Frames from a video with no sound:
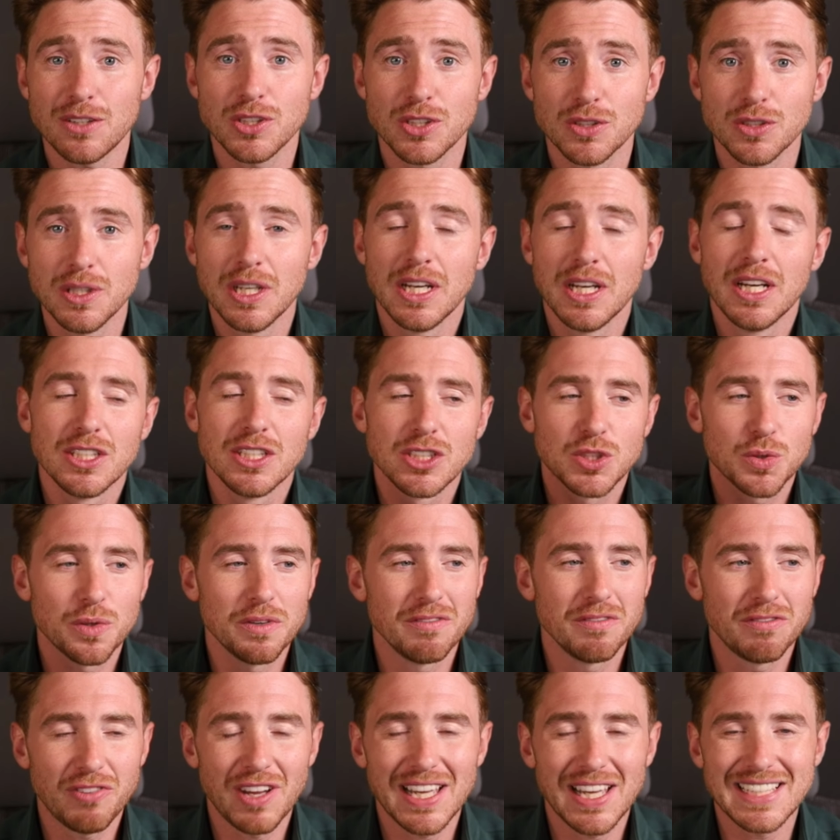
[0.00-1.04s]
you to
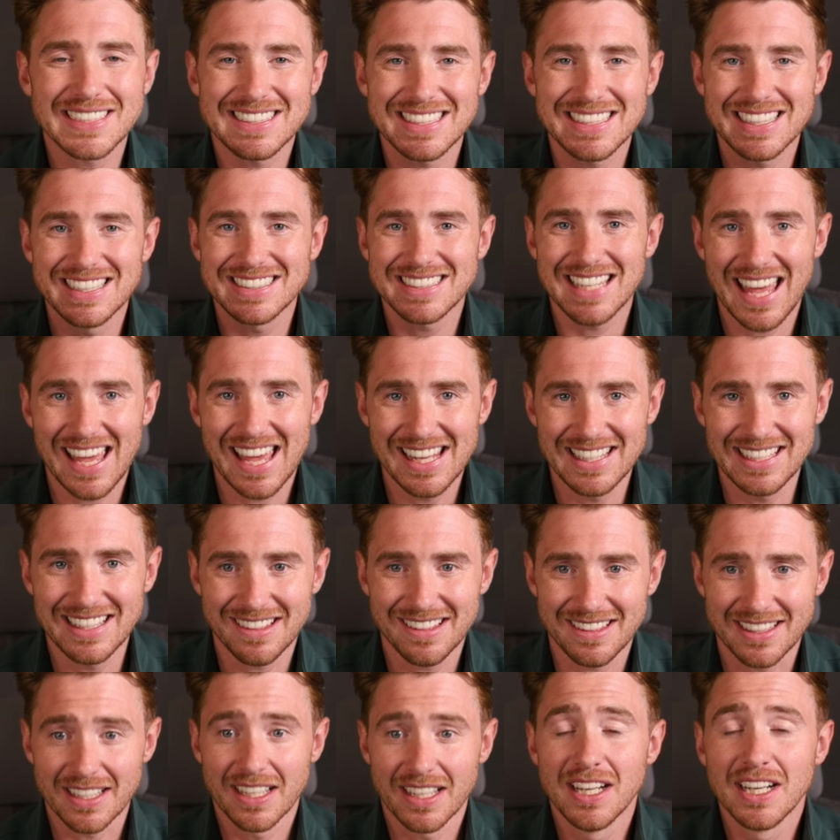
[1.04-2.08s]
invest into
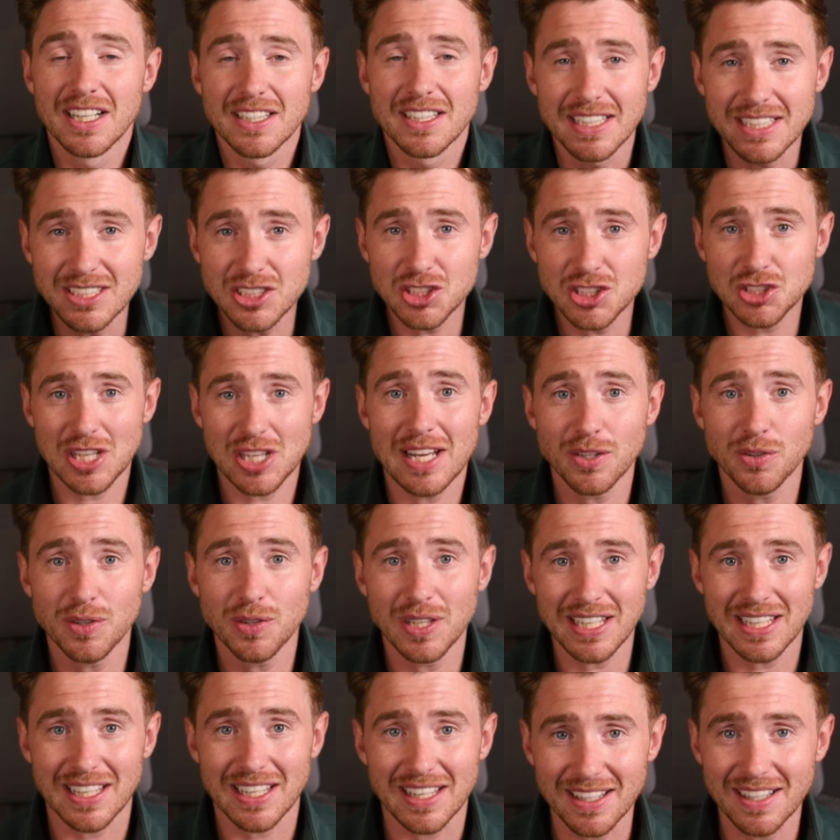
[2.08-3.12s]
anything. This channel
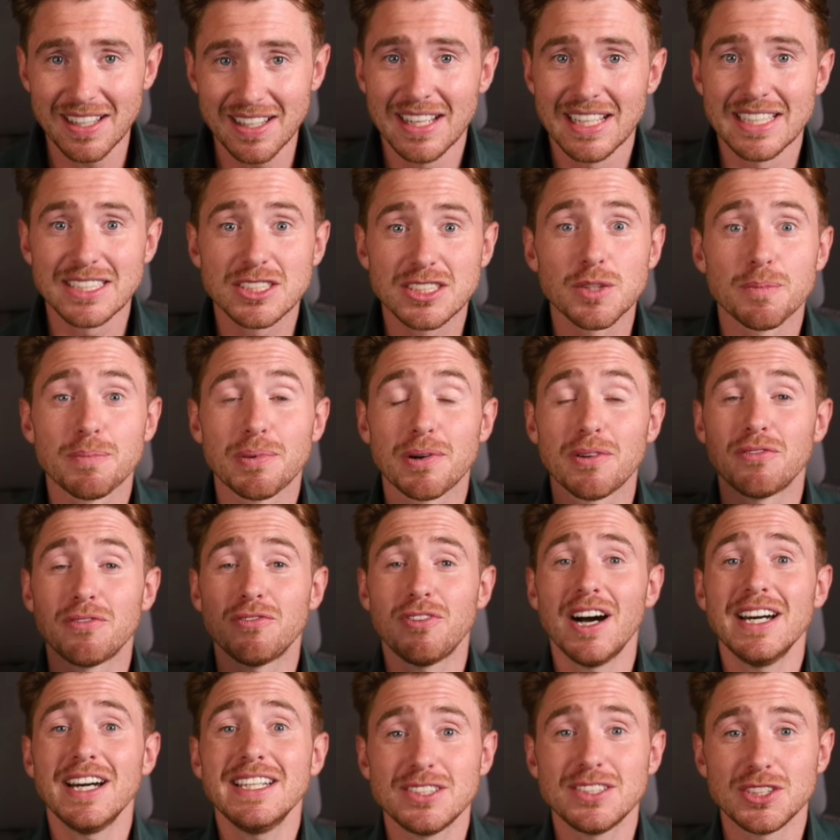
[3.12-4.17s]
here is to
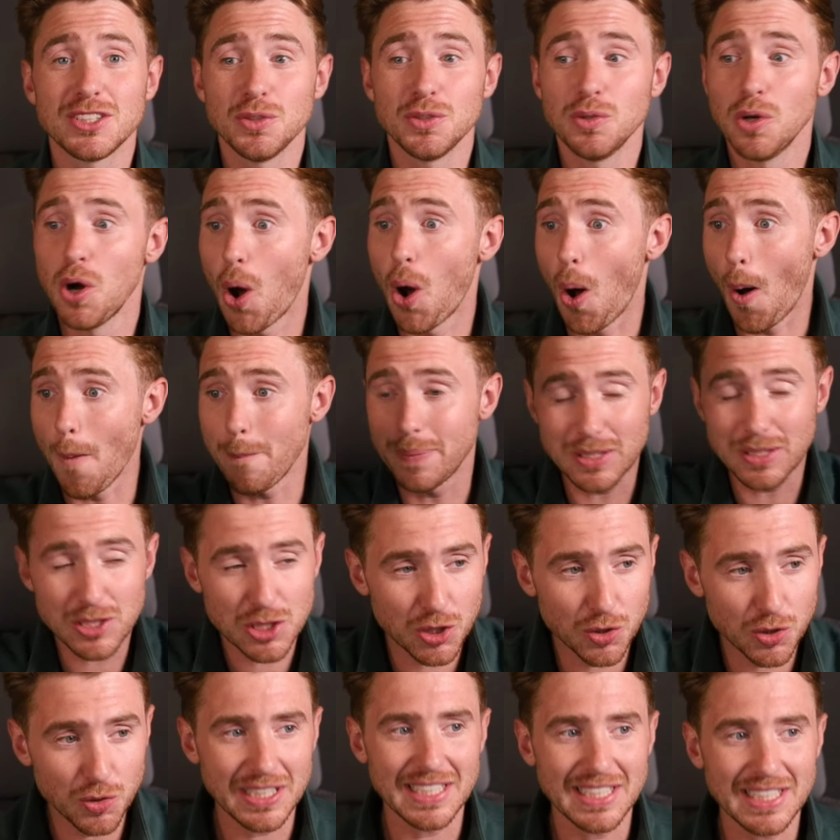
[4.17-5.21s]
provide you
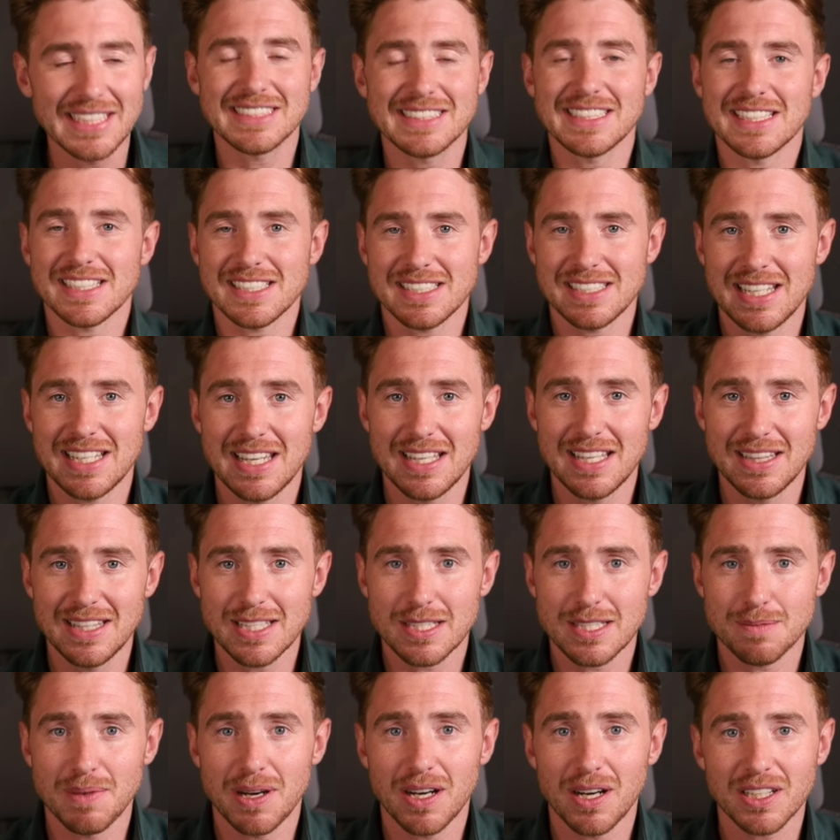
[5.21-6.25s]
opportunities that sit in
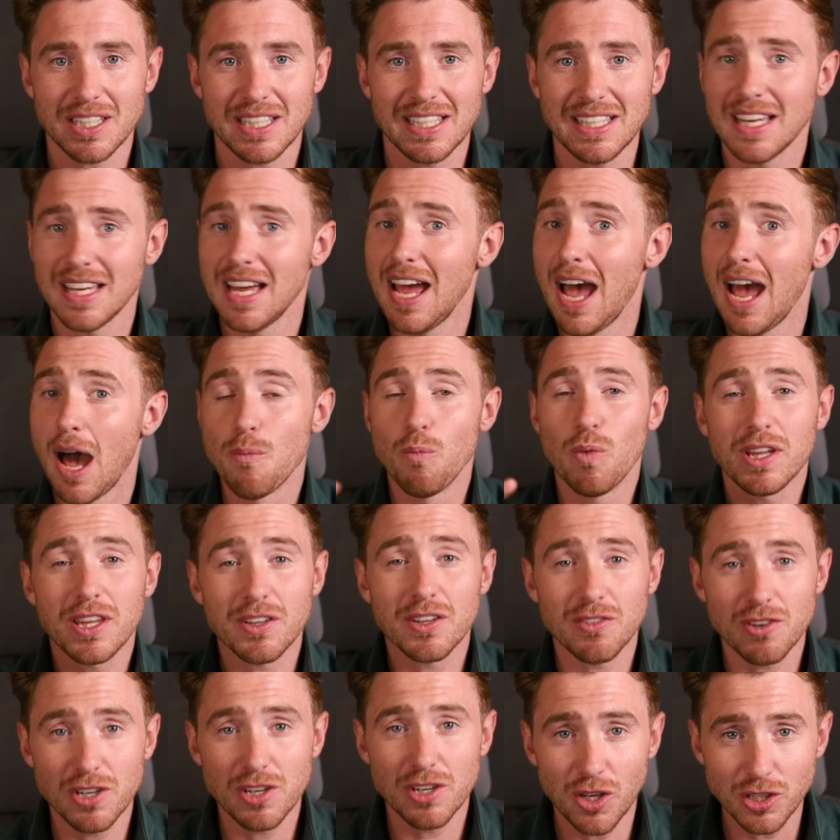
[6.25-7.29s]
this market and whether
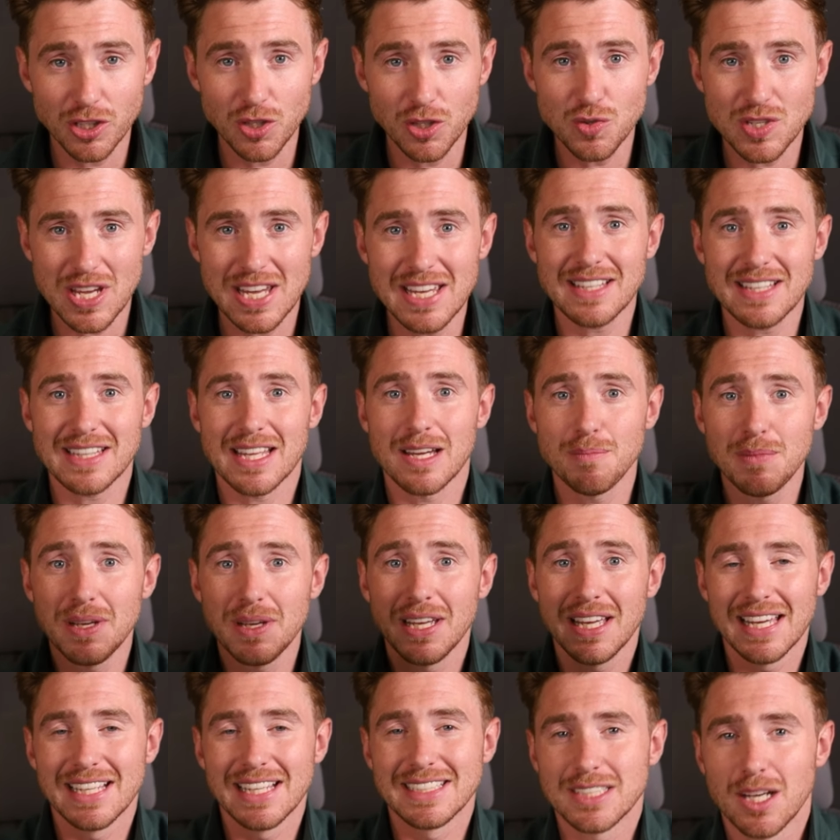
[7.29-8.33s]
or not you take them
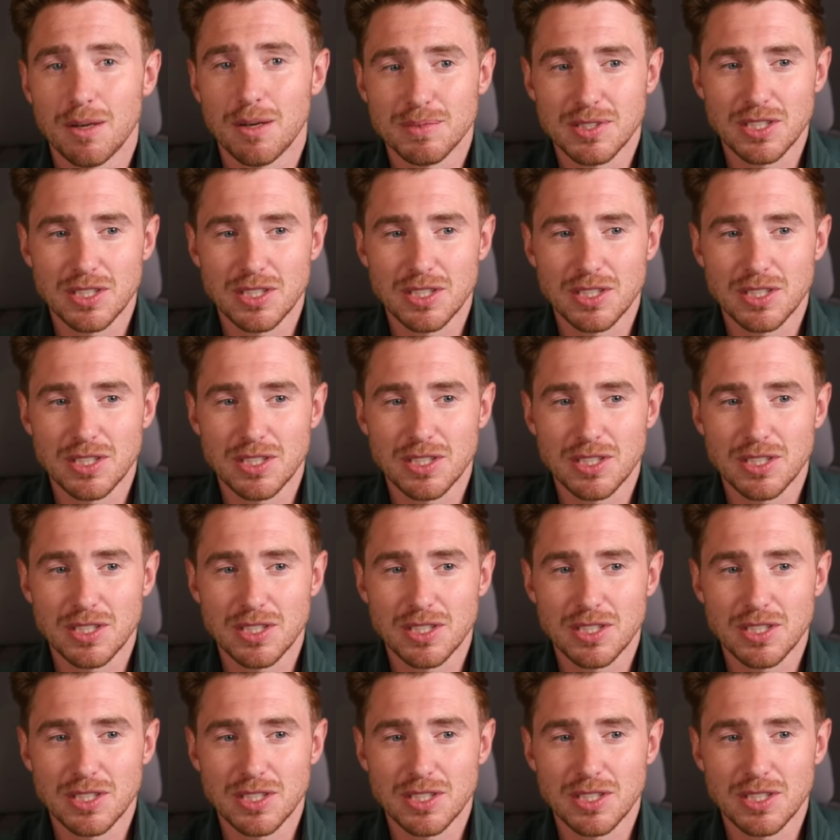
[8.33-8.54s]
is up